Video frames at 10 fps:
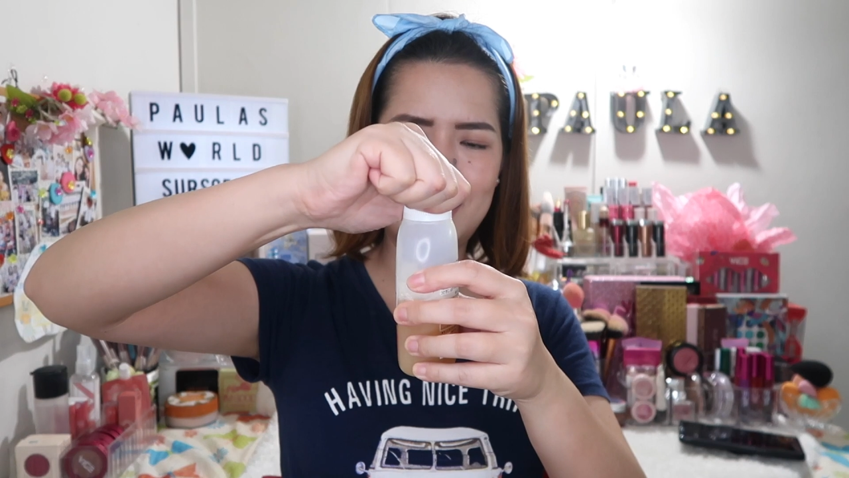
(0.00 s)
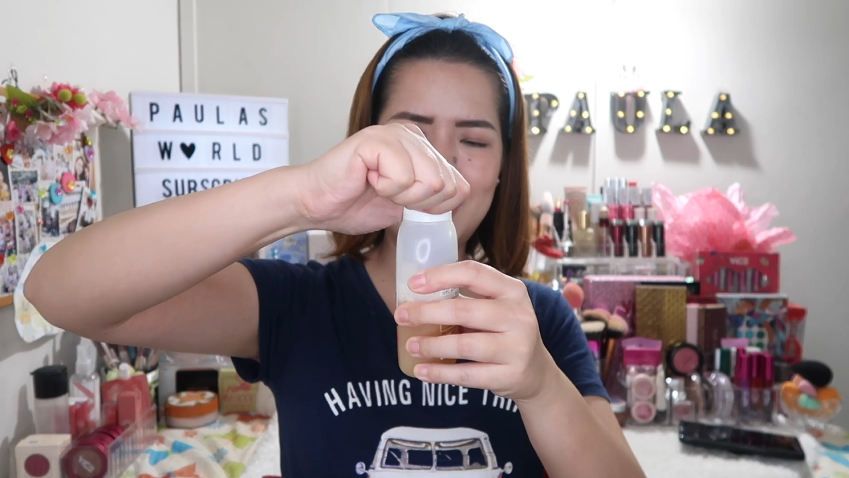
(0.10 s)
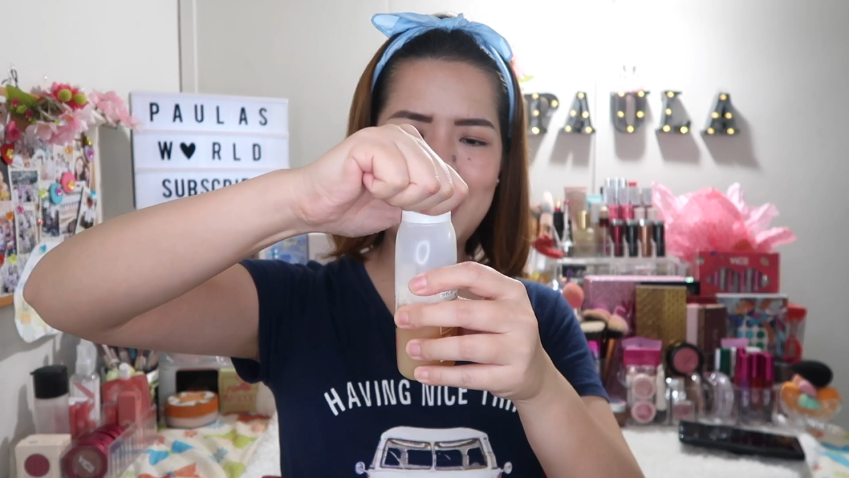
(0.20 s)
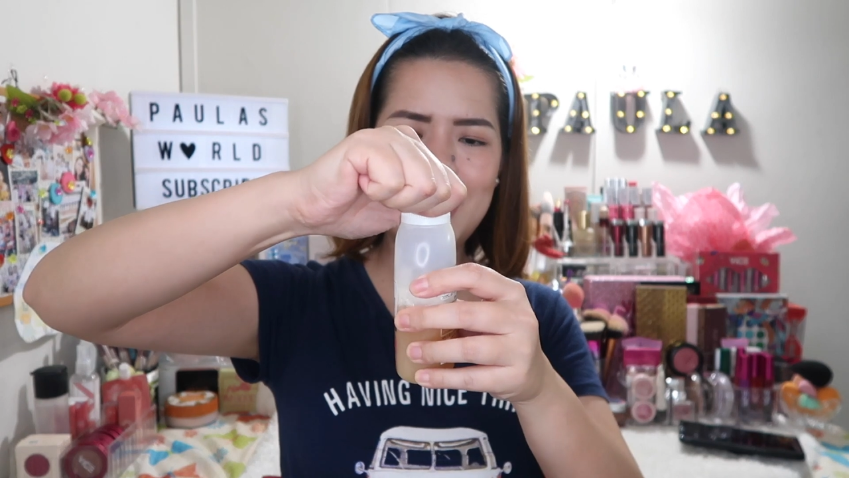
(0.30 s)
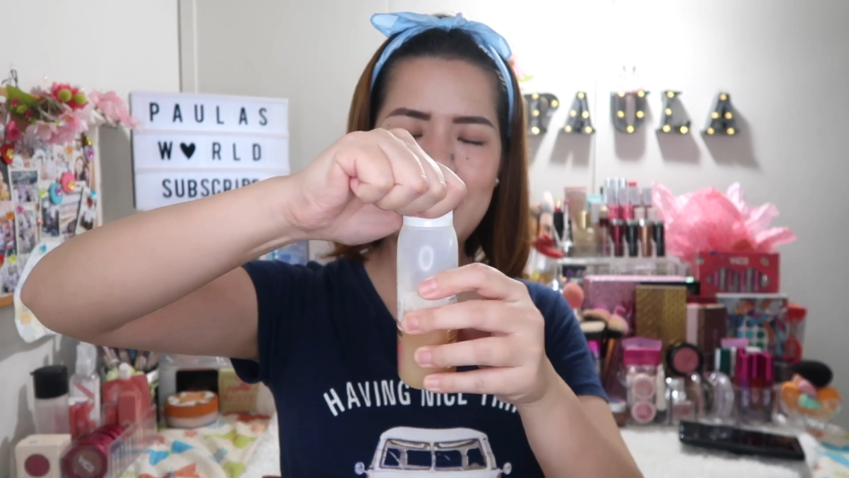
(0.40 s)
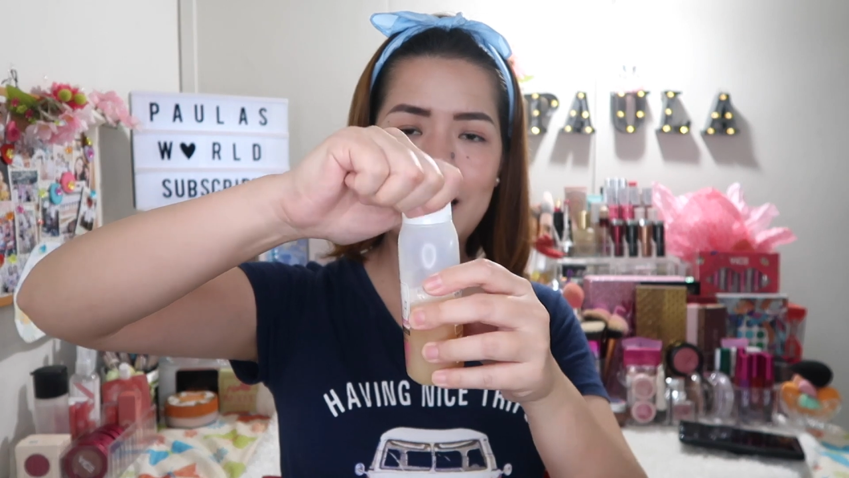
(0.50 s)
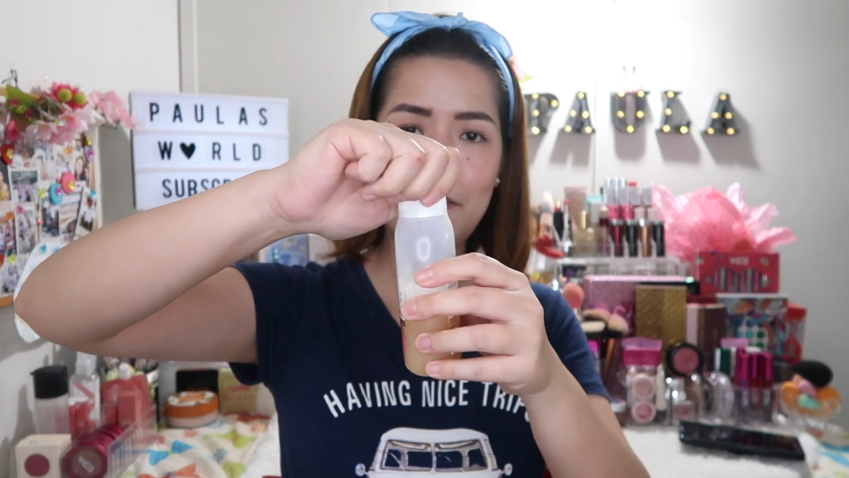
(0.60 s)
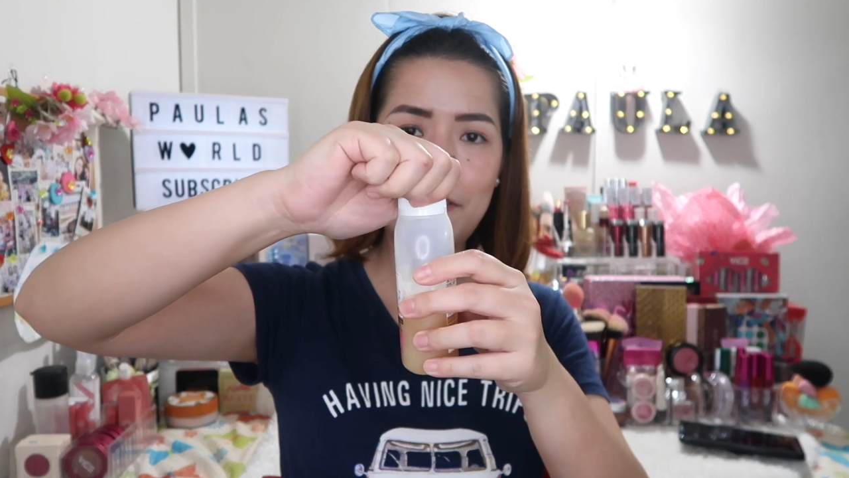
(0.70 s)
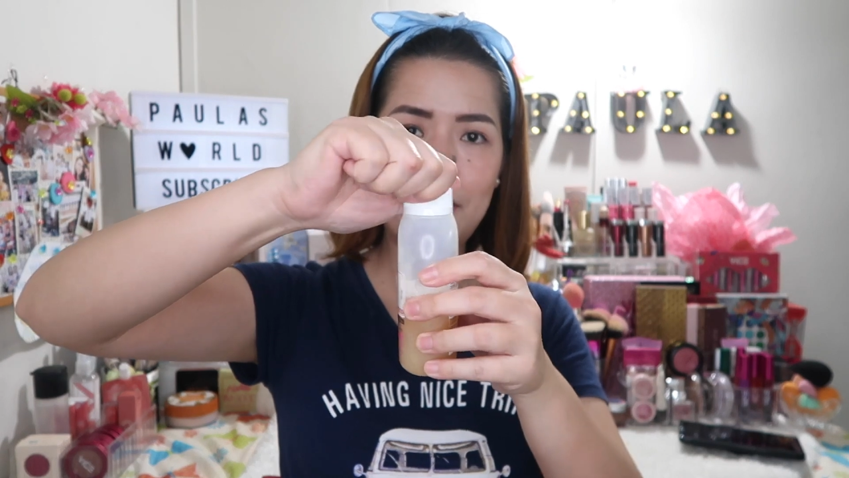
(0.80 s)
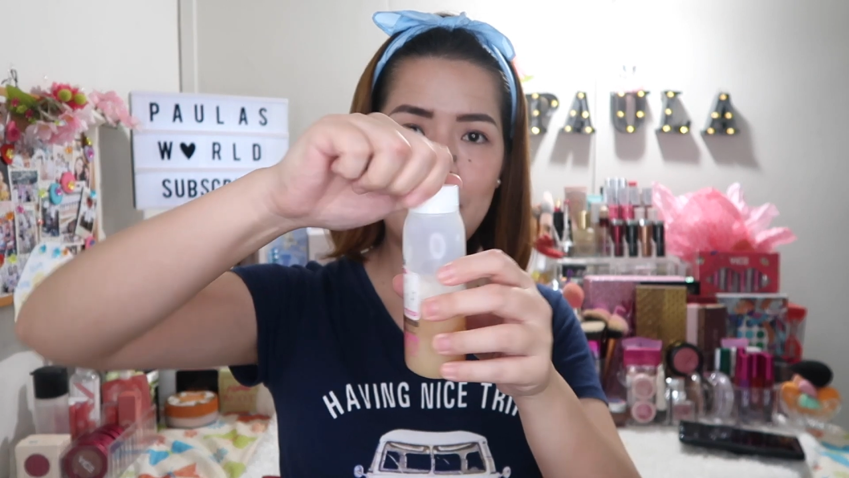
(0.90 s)
seal
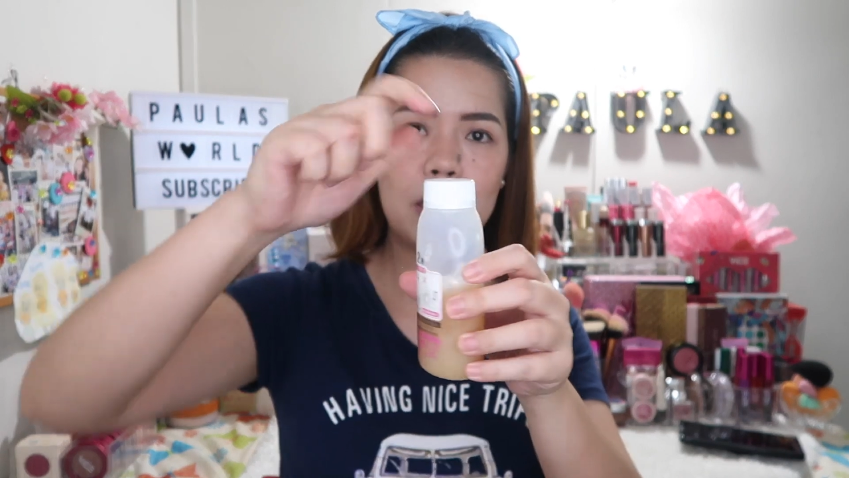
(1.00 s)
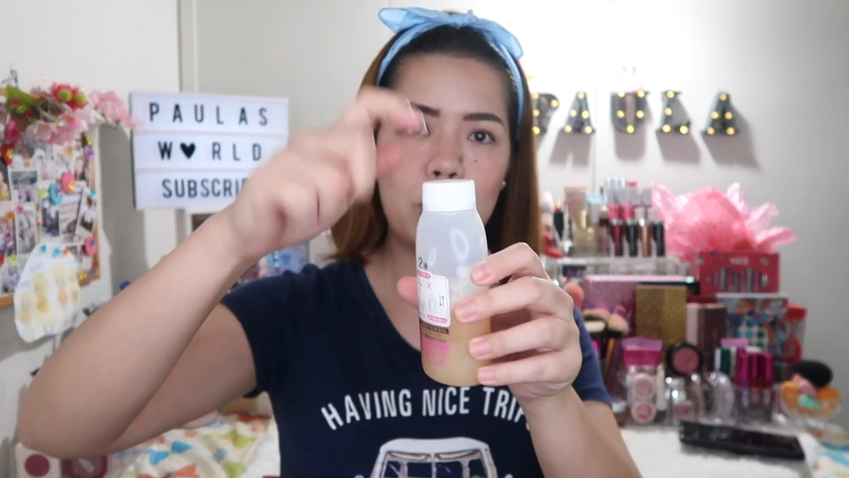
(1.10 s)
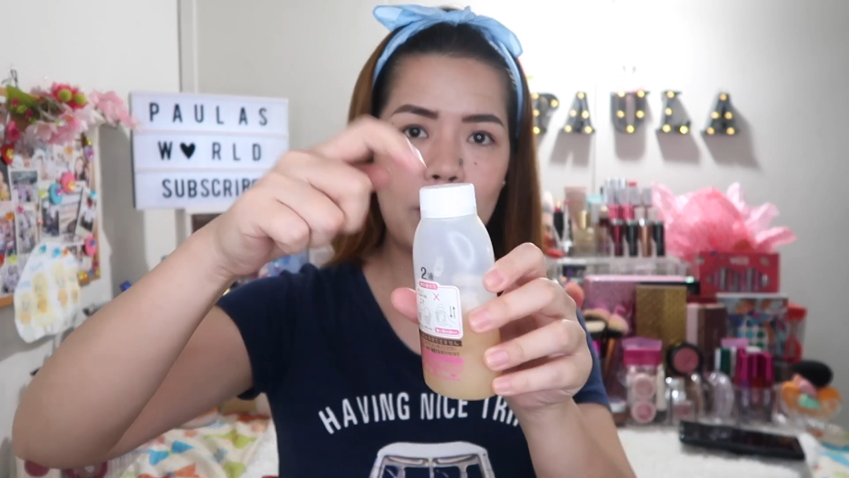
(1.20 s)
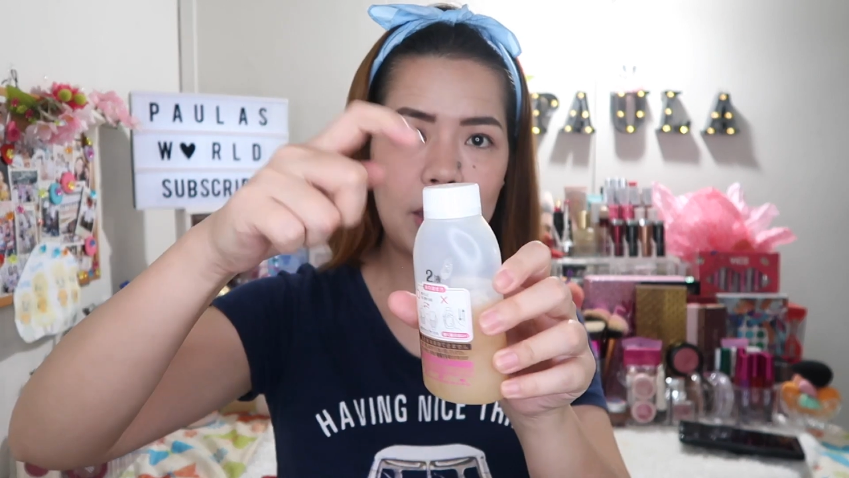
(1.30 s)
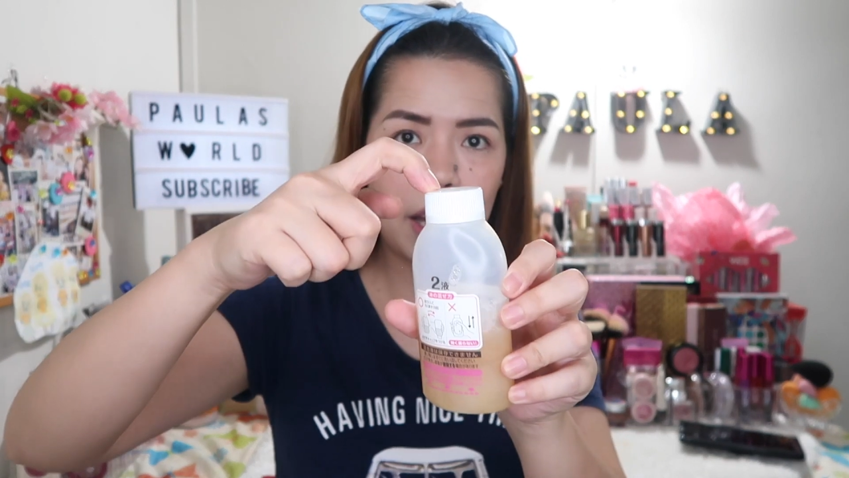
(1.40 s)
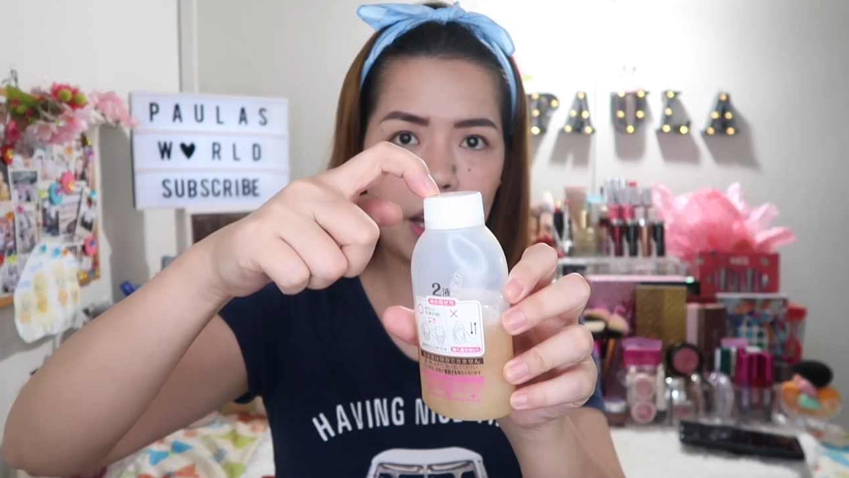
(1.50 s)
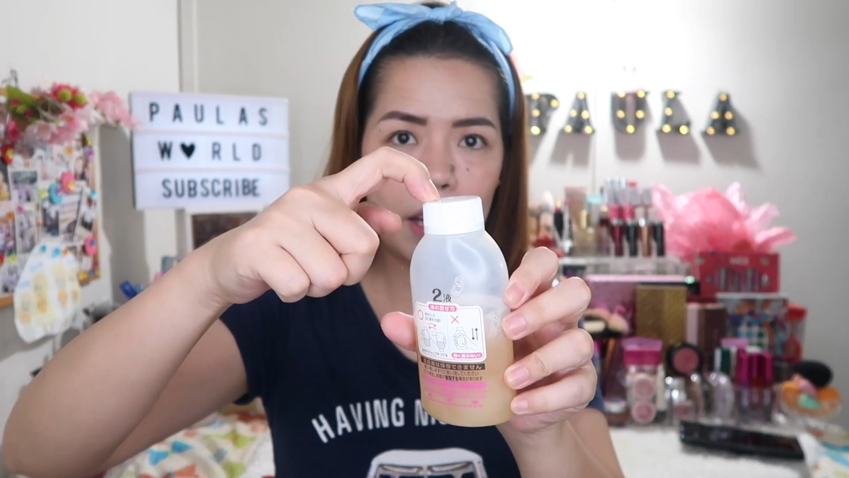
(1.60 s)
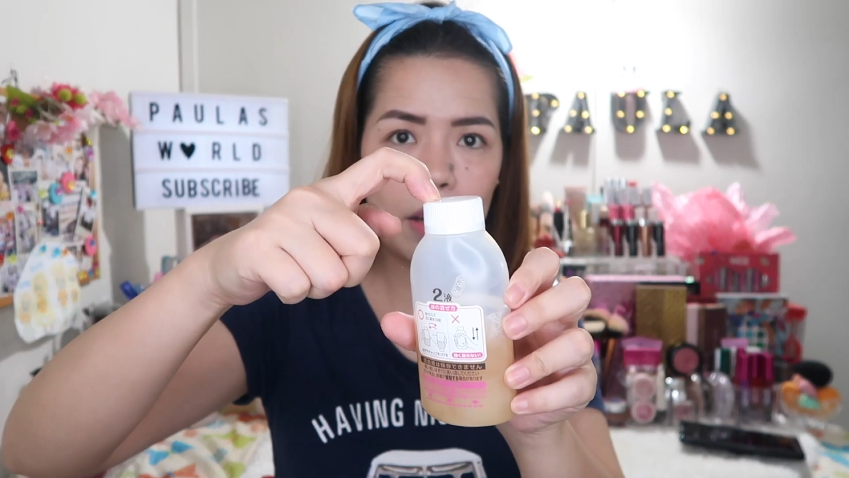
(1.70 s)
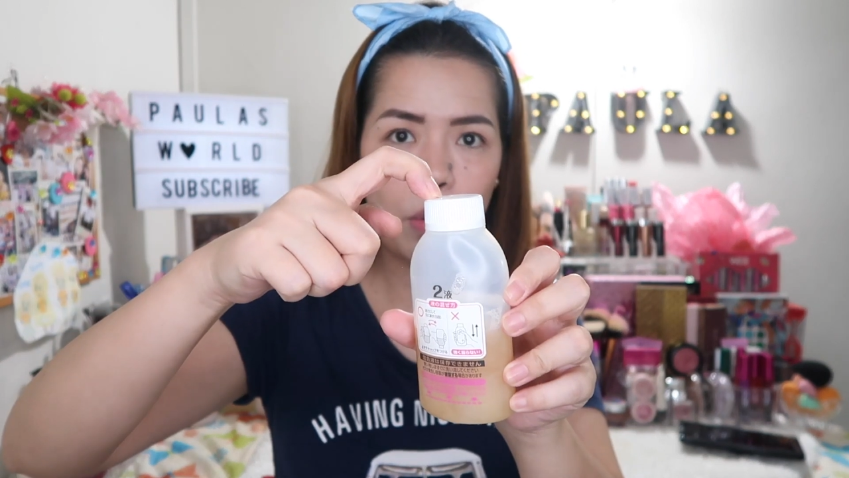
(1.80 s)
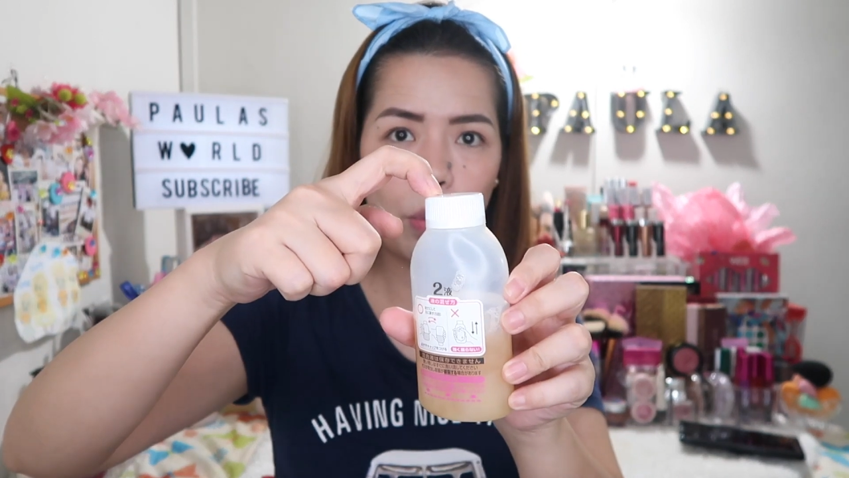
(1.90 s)
it first with the